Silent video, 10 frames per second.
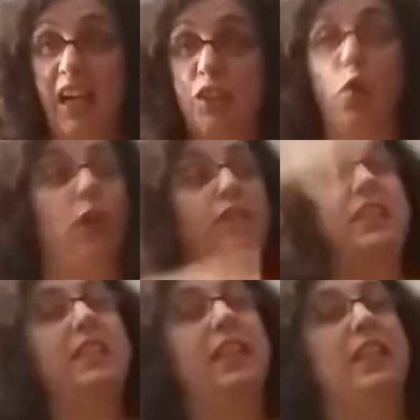to all of a
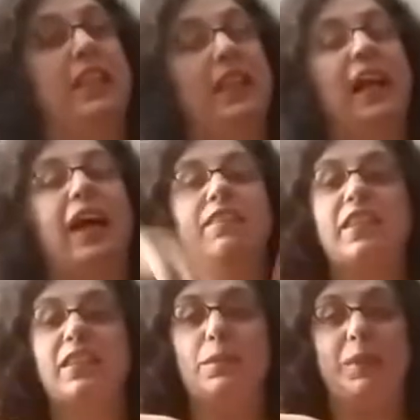sudden it
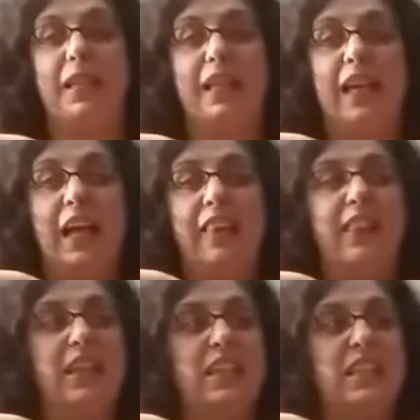having to be
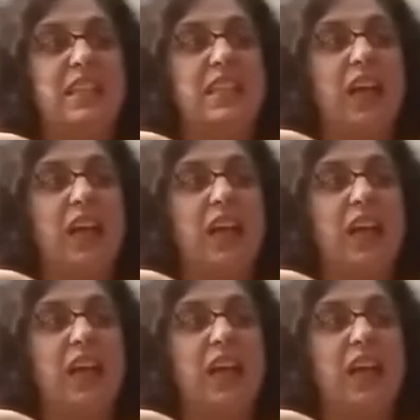this